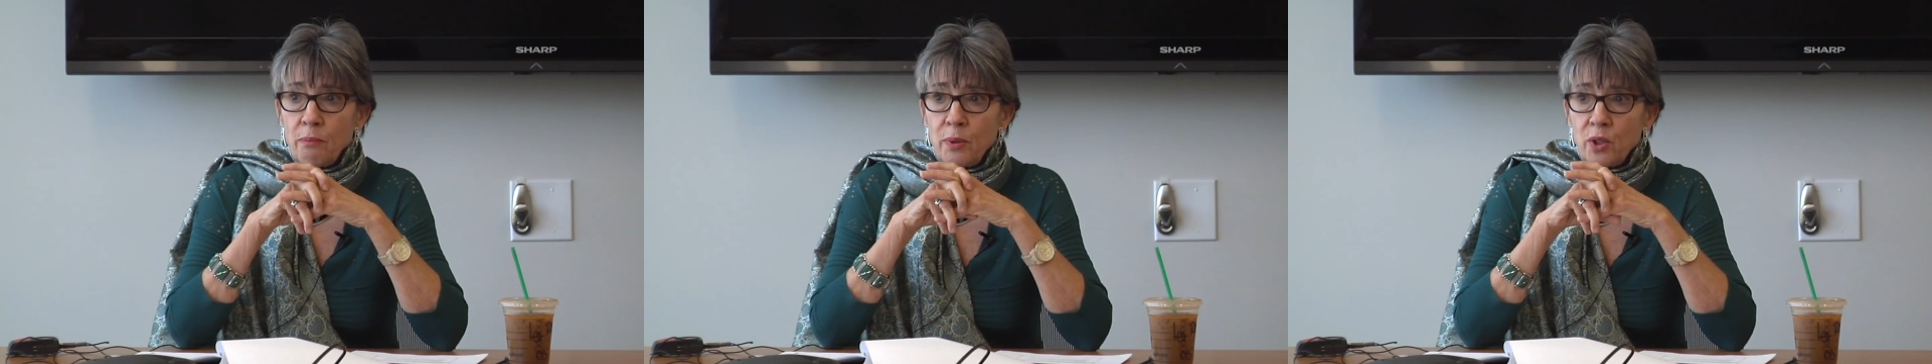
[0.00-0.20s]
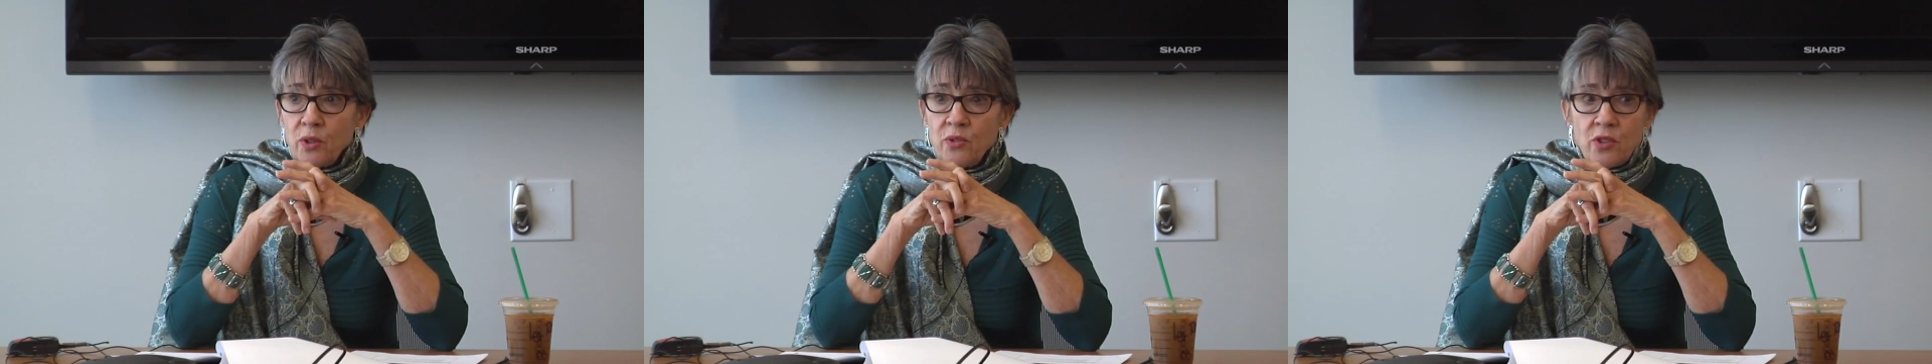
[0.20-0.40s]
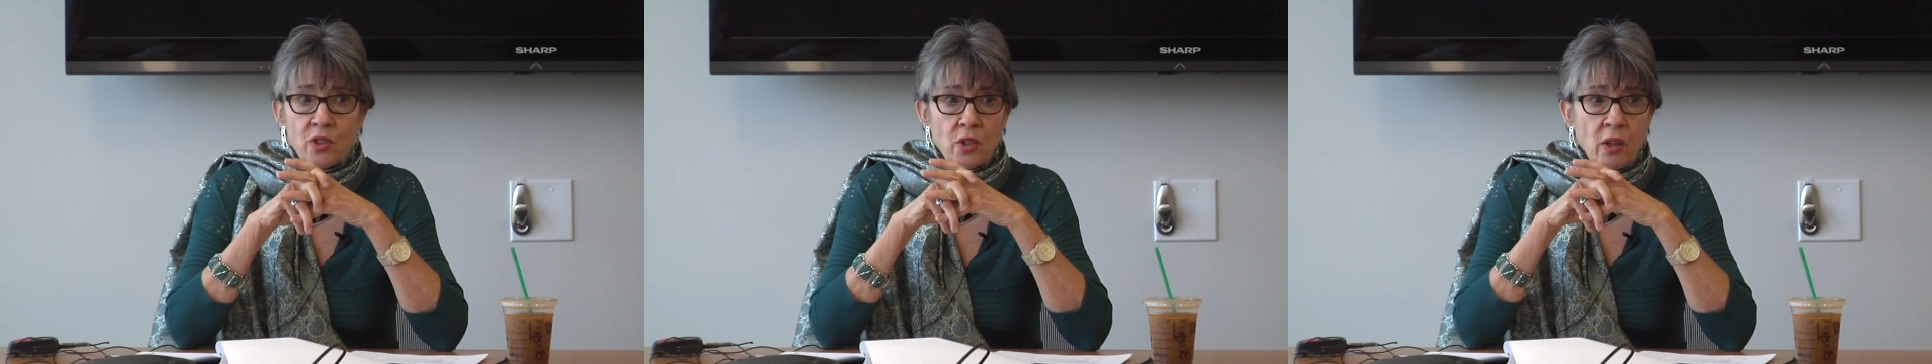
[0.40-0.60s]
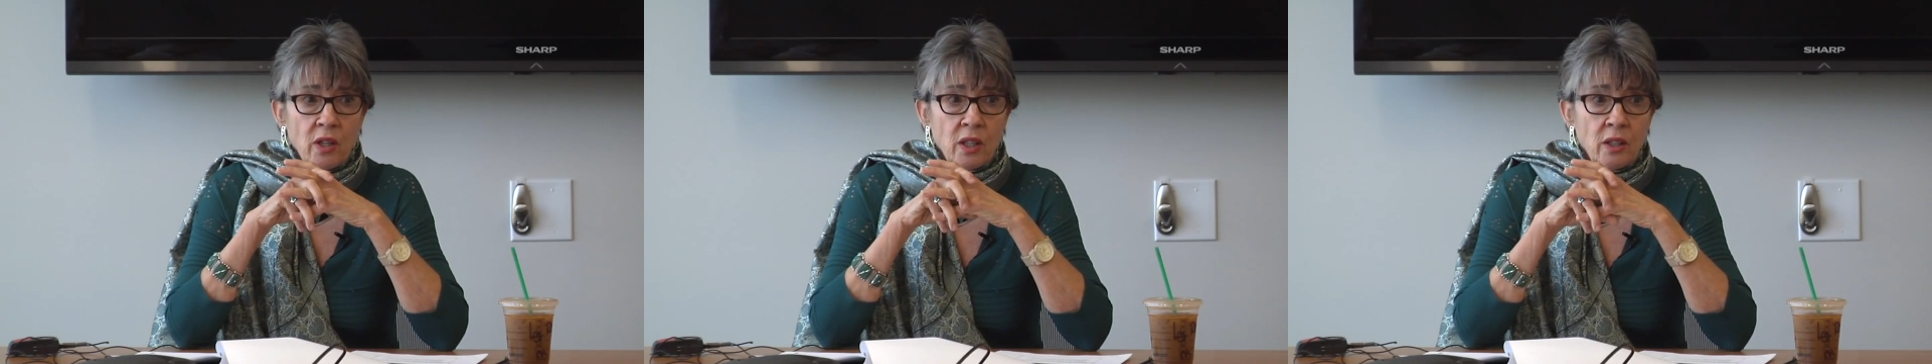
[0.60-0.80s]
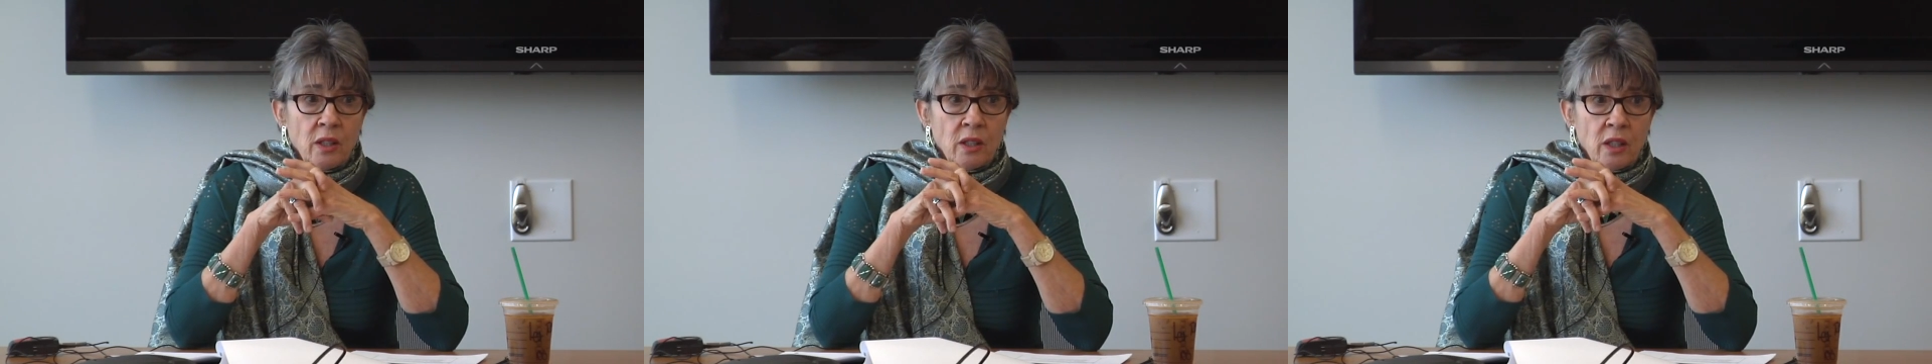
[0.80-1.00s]
burdens
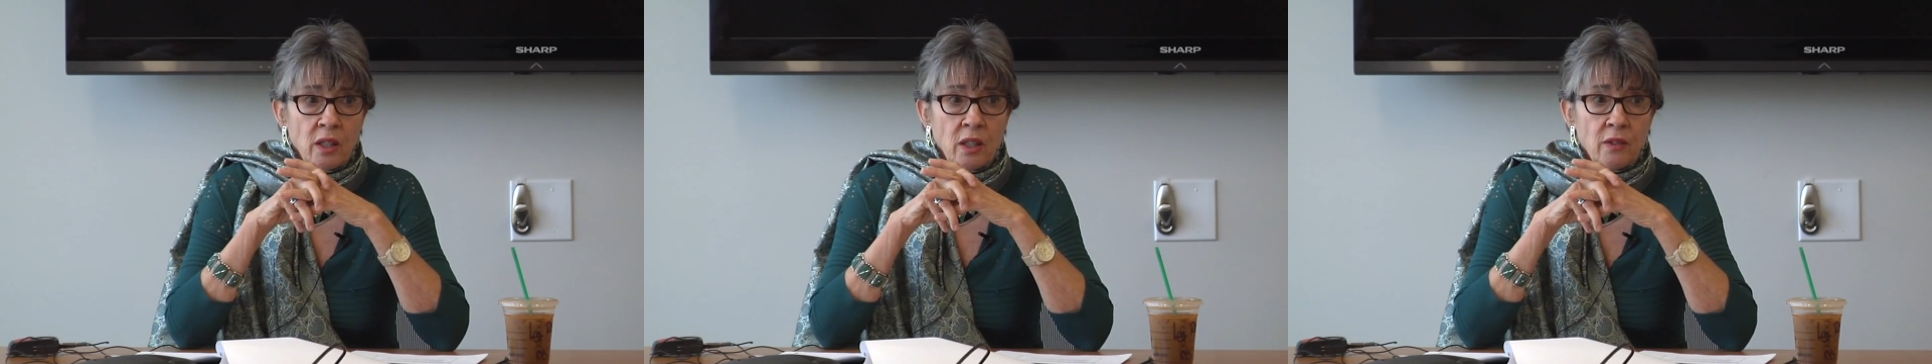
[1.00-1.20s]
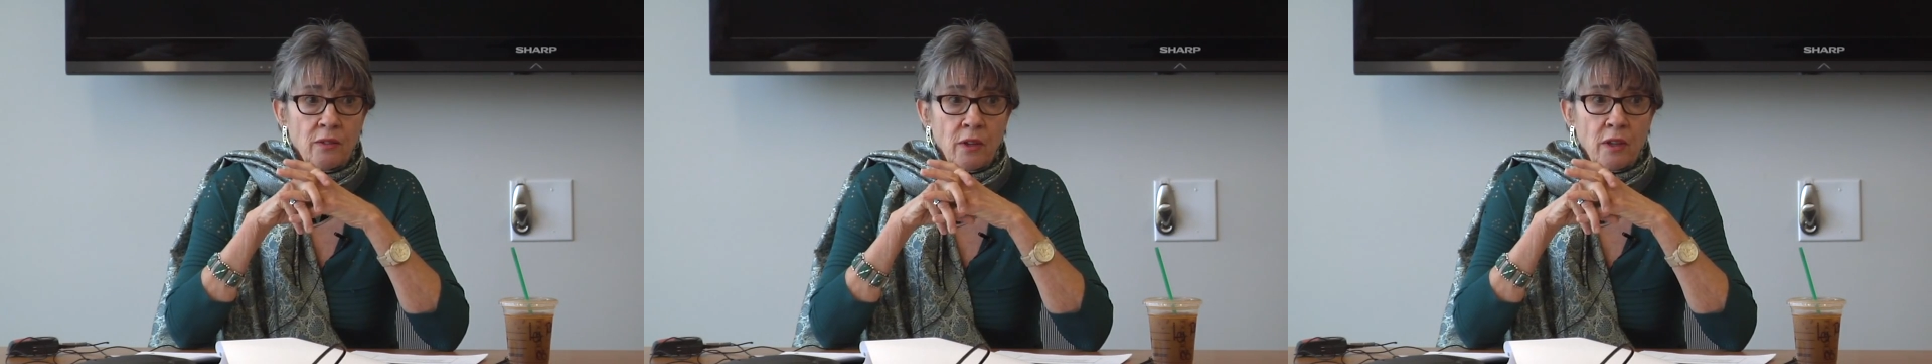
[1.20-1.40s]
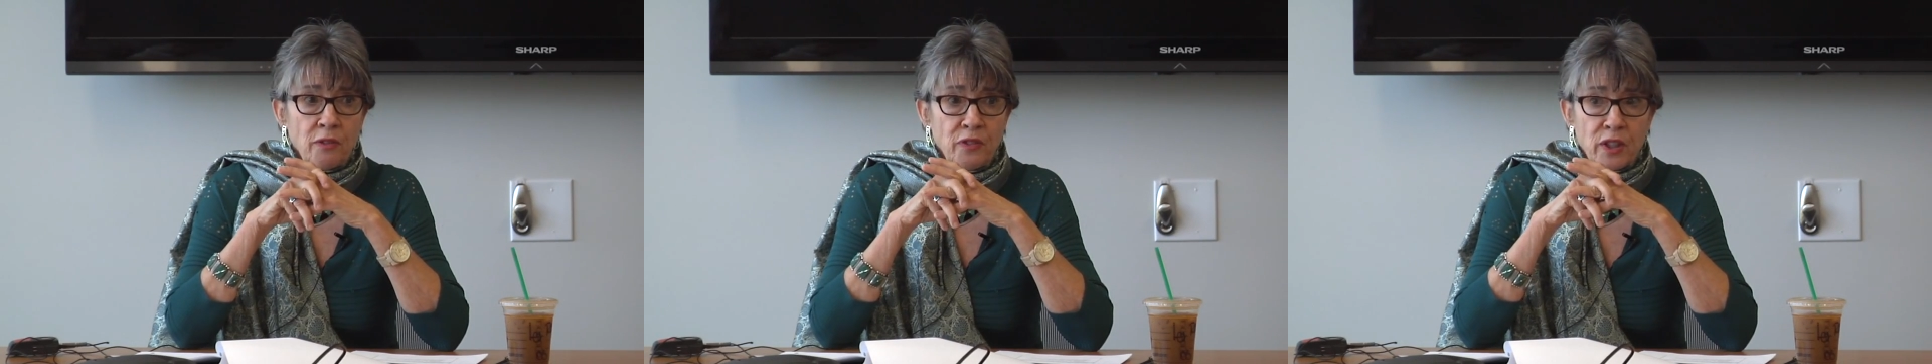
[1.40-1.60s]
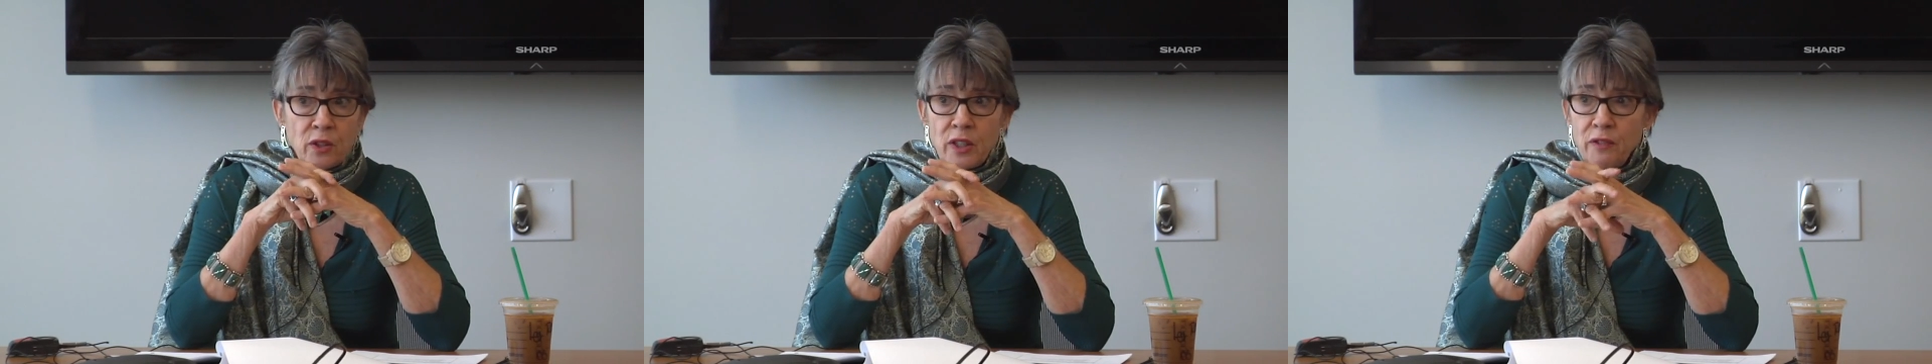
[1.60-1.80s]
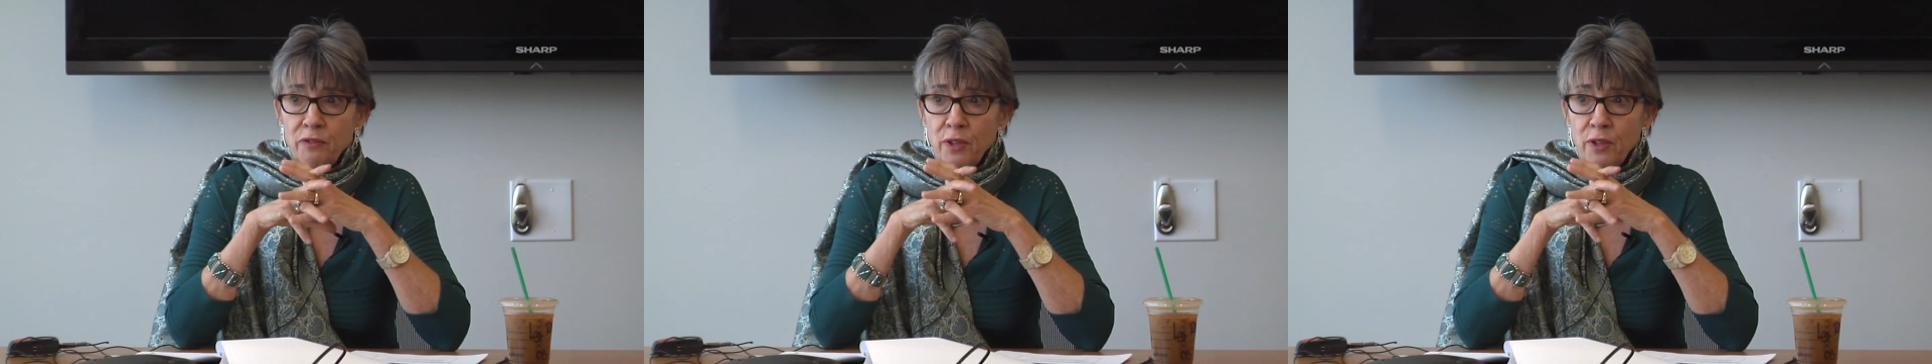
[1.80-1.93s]
on a fairly